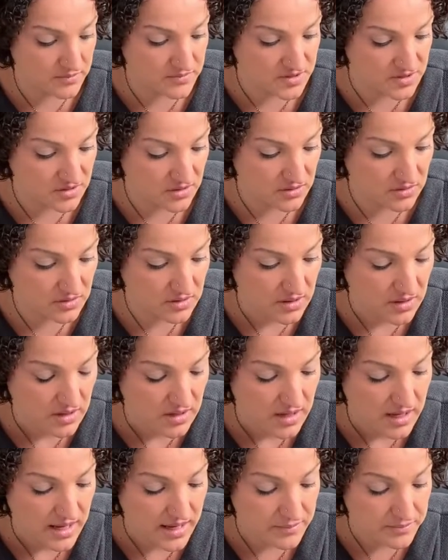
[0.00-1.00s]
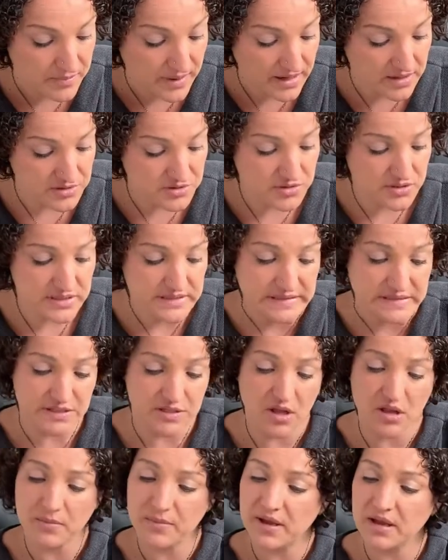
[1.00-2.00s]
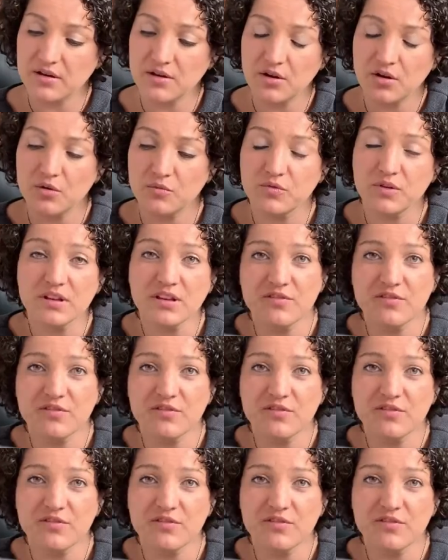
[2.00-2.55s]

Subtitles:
So, and boundaries, it's all about, you know, really